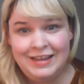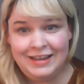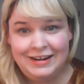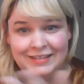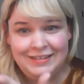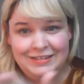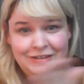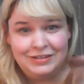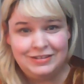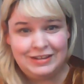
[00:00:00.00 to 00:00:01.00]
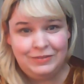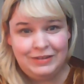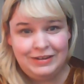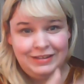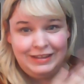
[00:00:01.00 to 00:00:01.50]
And I think that's a good
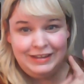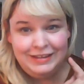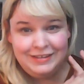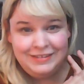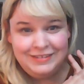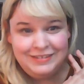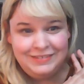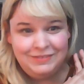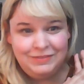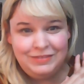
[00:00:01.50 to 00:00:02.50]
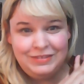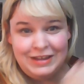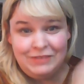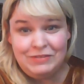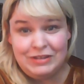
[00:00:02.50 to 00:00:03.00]
segue to like
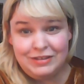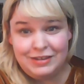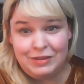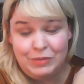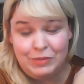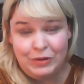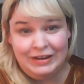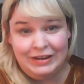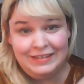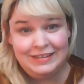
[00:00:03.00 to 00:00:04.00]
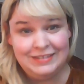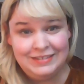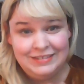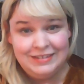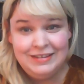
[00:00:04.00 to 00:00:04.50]
Devin's component in
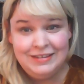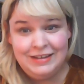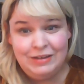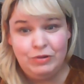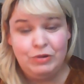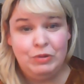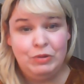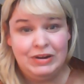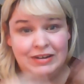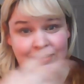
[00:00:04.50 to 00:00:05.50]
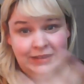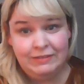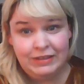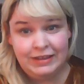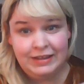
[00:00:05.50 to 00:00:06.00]
this and where we wanted to leave
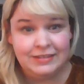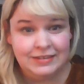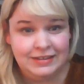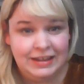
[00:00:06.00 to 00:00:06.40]
the kids.